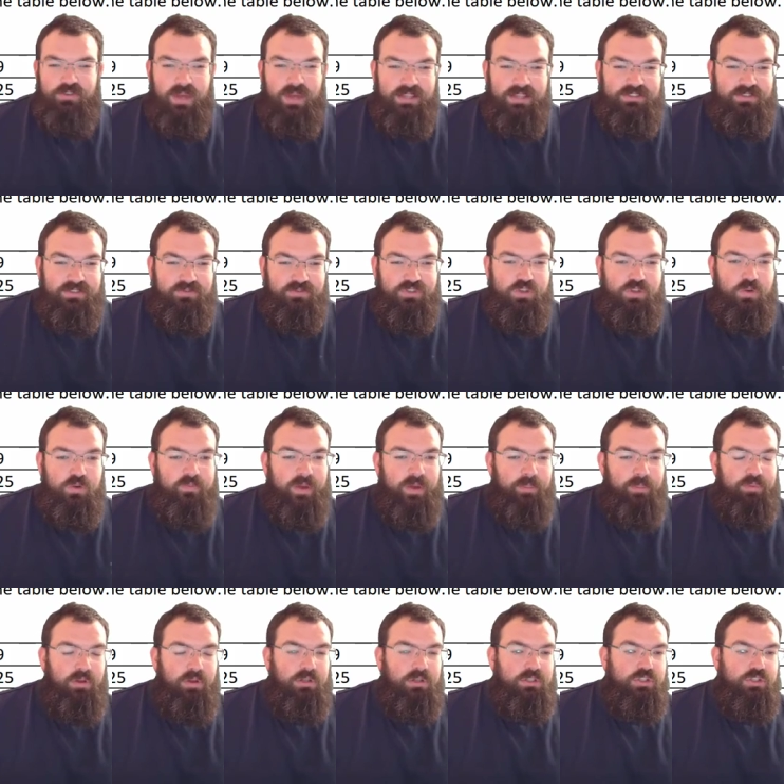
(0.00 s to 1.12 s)
So S of 2, if I
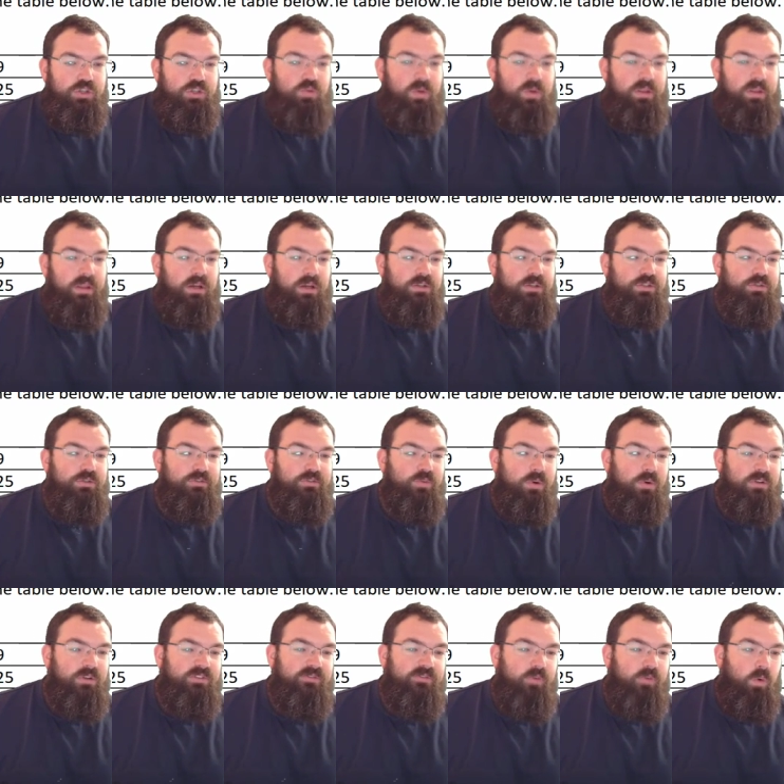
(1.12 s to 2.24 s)
plug a 2 in there, 2
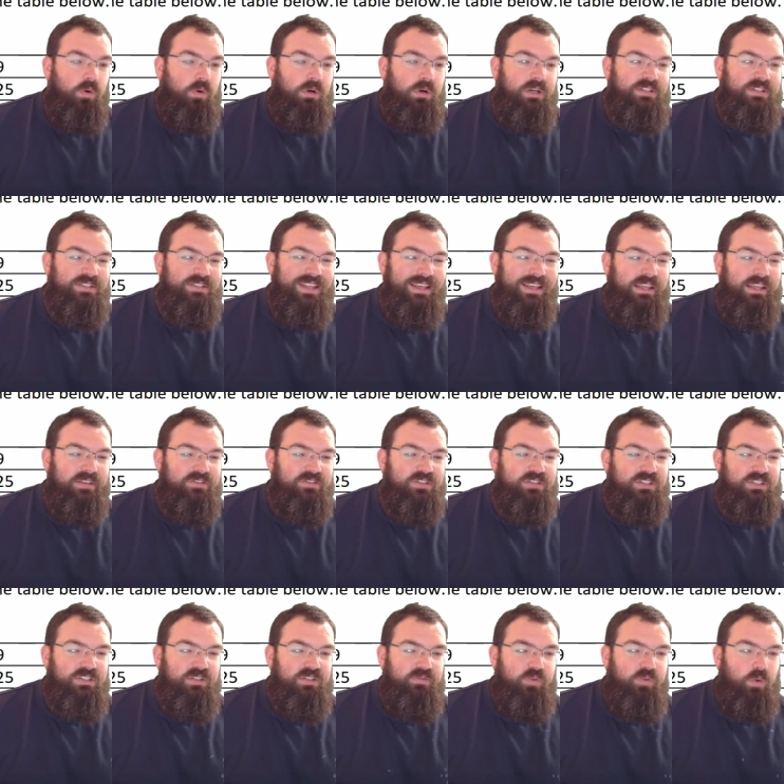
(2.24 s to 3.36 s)
squared is 4. It's negative
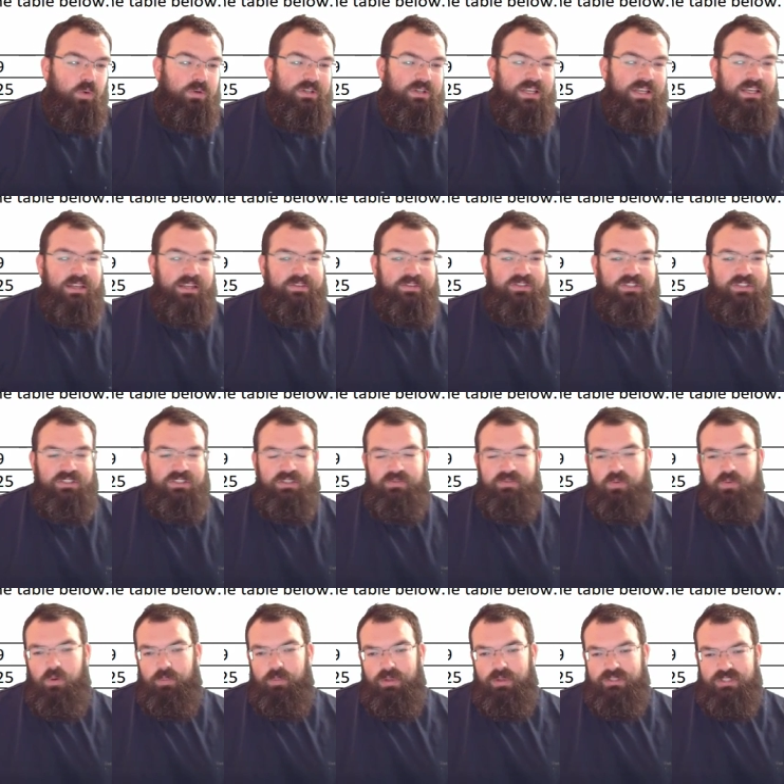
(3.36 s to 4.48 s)
64. Negative
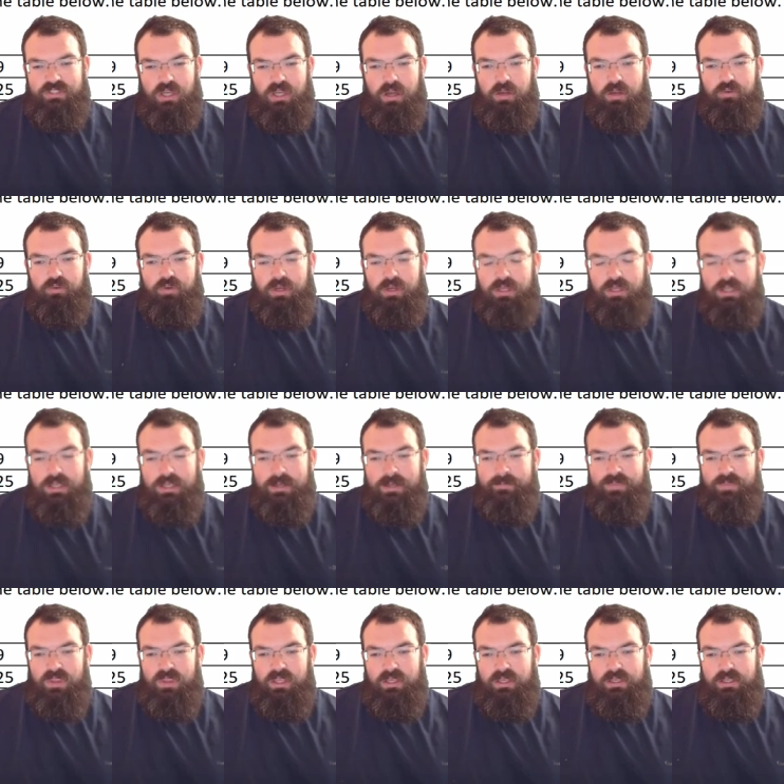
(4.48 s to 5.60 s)
64 plus 100
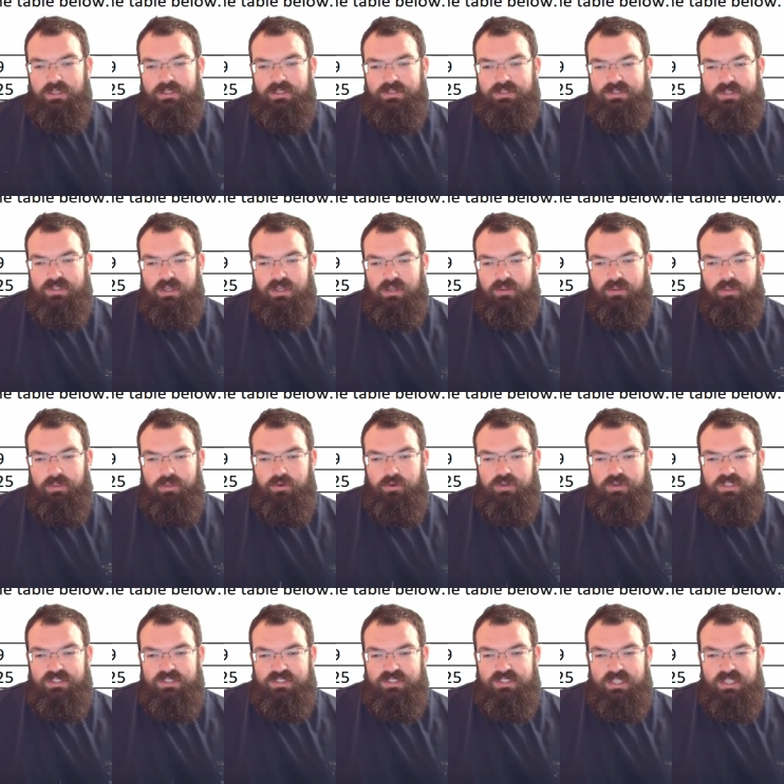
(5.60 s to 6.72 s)
is uh,
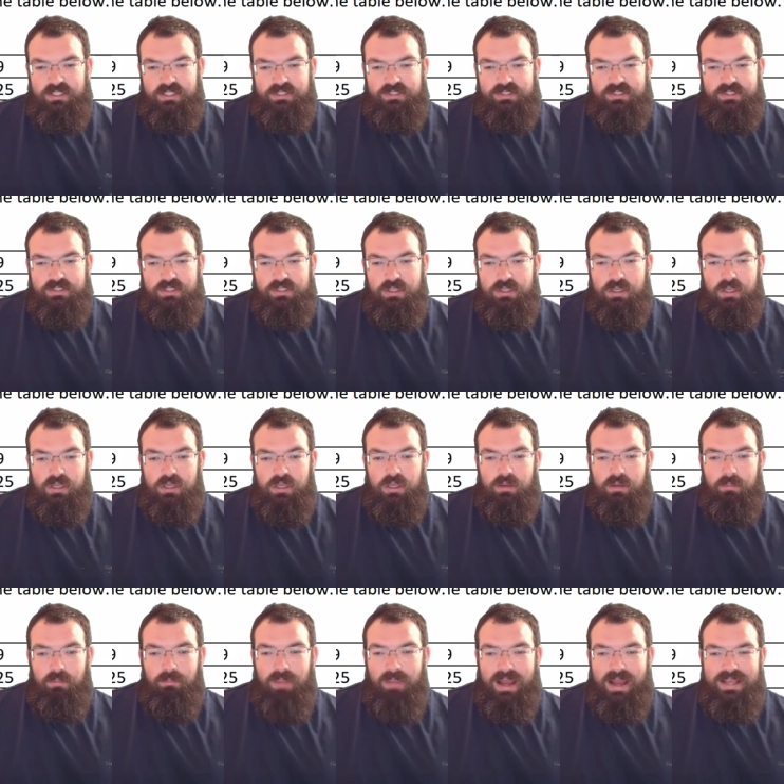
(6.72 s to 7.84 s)
36.
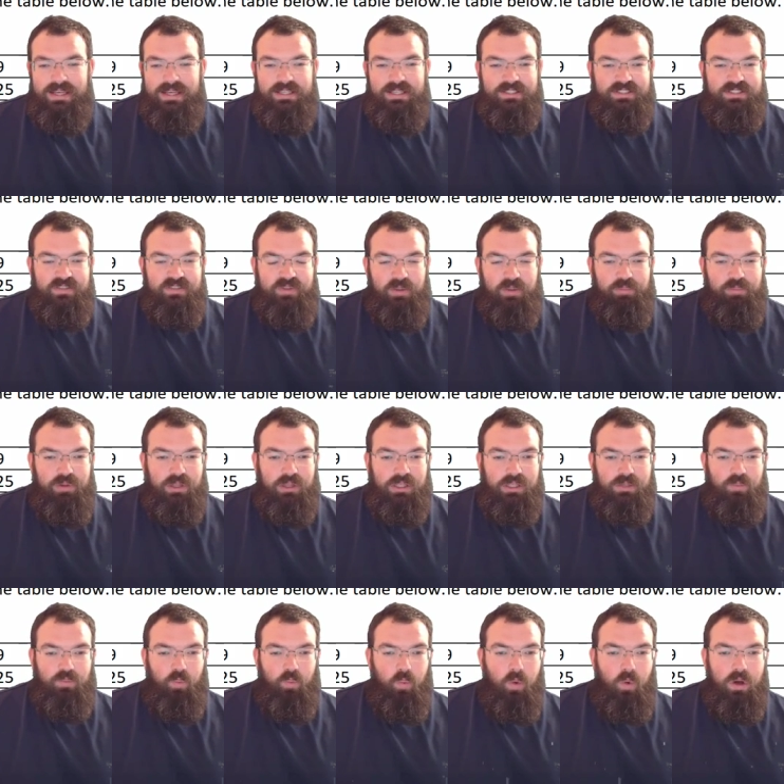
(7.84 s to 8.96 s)
Minus, if I plug
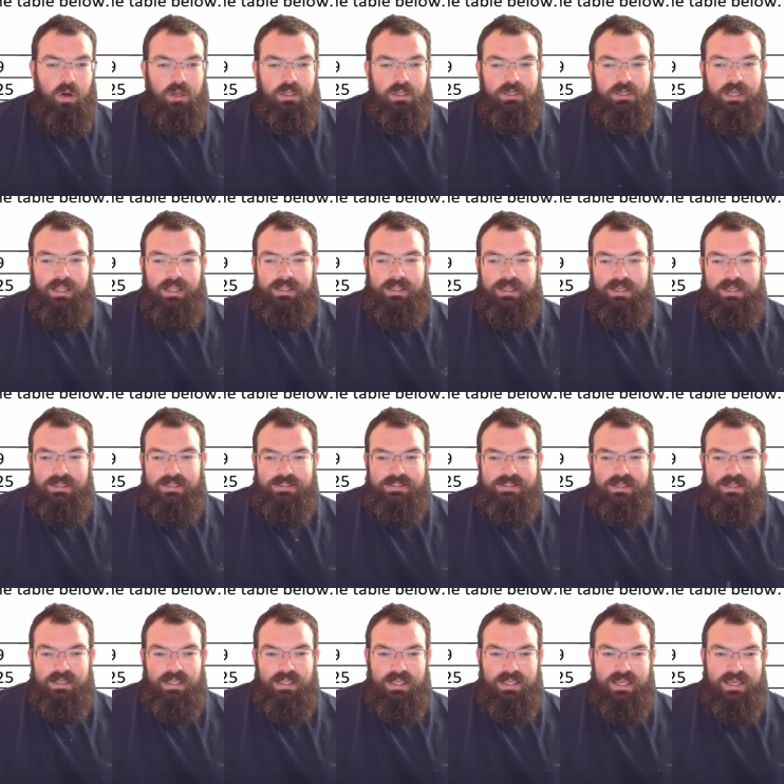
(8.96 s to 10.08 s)
in 1, I get
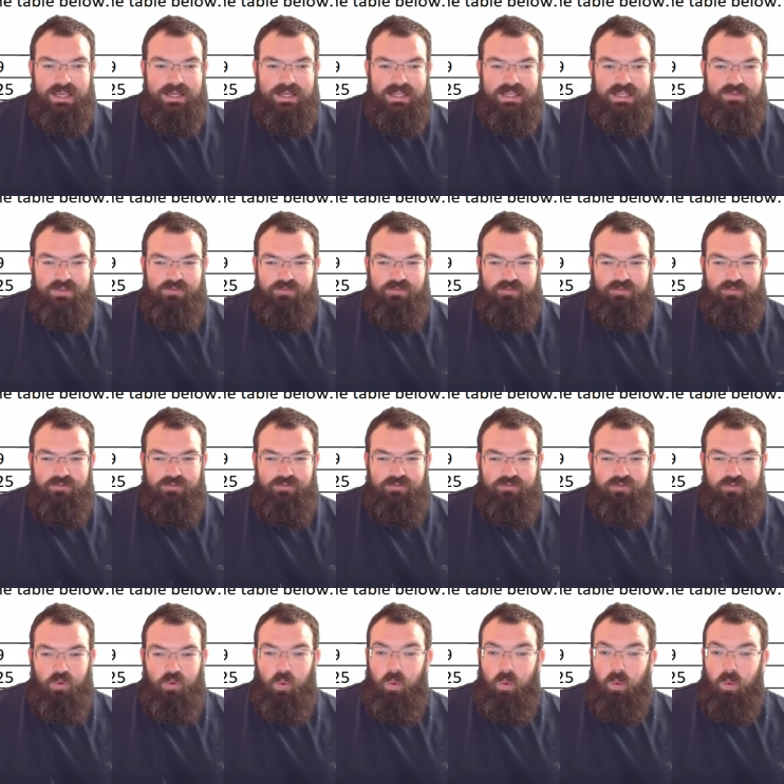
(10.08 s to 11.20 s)
uh,
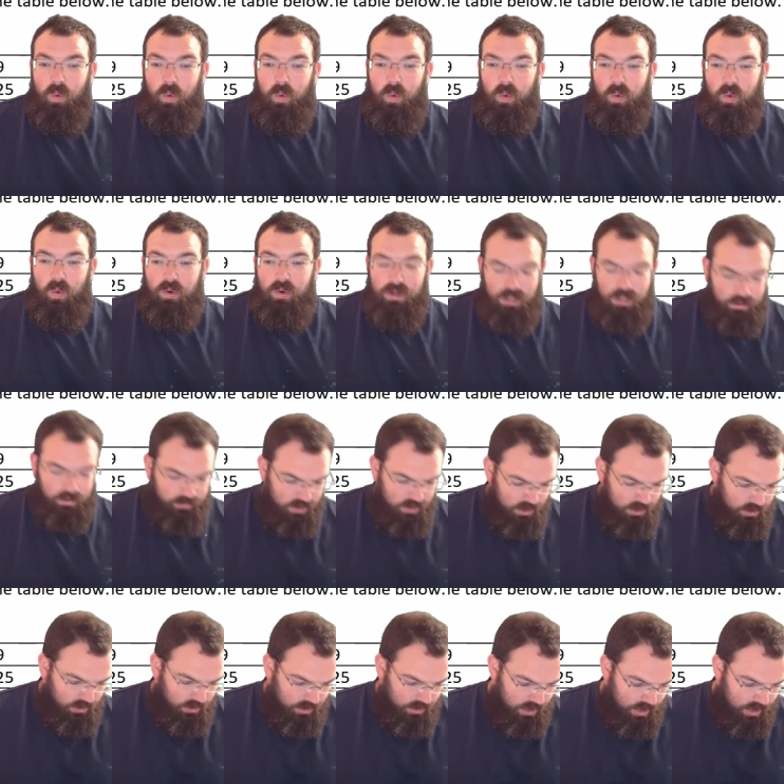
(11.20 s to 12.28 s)
84. No, I'm kidding.